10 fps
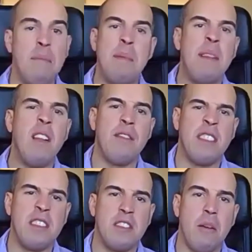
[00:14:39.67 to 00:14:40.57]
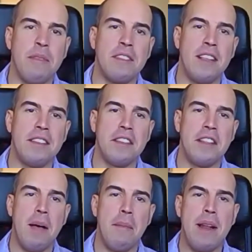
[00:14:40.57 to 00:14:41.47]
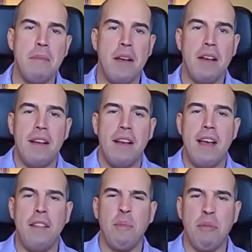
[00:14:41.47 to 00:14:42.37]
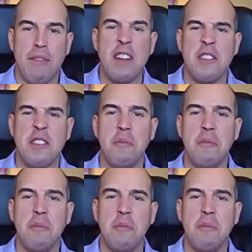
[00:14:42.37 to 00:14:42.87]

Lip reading: mean, a lot of this is common sense, isn't it? I mean, I'm not a health professional,